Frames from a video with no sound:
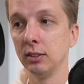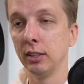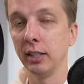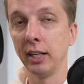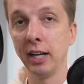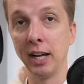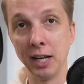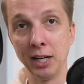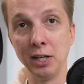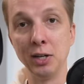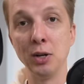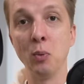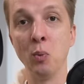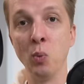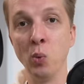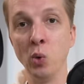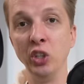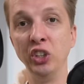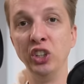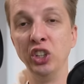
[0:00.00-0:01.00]
And
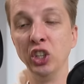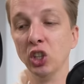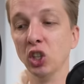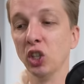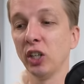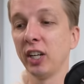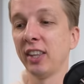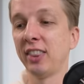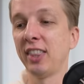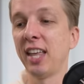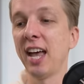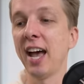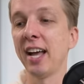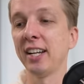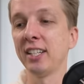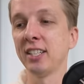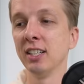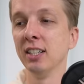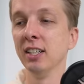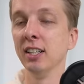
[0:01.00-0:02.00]
would you look at
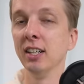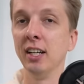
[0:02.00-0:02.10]
that?